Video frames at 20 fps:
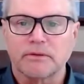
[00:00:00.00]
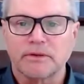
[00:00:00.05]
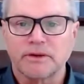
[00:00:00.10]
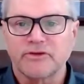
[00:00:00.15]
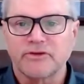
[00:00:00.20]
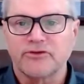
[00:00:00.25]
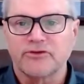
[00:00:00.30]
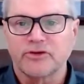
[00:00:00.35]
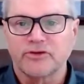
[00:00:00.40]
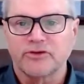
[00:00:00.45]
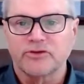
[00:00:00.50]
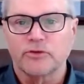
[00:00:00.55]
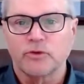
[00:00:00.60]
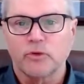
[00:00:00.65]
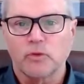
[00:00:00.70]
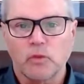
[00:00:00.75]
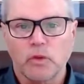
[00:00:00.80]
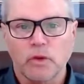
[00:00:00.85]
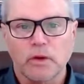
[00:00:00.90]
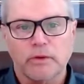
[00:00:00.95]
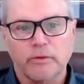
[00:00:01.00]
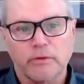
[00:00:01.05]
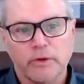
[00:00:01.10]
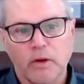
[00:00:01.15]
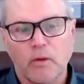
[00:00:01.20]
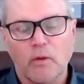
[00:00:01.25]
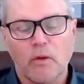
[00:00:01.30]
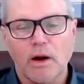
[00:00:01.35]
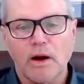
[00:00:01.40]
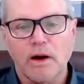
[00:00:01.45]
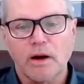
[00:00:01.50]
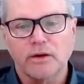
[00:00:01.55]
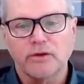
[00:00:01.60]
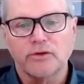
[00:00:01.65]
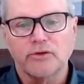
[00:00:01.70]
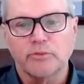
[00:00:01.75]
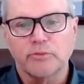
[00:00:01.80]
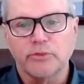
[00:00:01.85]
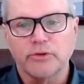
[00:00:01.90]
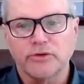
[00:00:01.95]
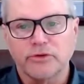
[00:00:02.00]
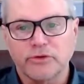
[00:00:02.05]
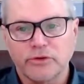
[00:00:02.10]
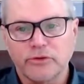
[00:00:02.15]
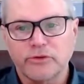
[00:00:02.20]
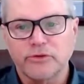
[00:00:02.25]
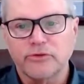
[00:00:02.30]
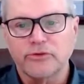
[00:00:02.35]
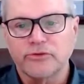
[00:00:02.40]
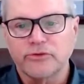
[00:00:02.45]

It's just the work required to produce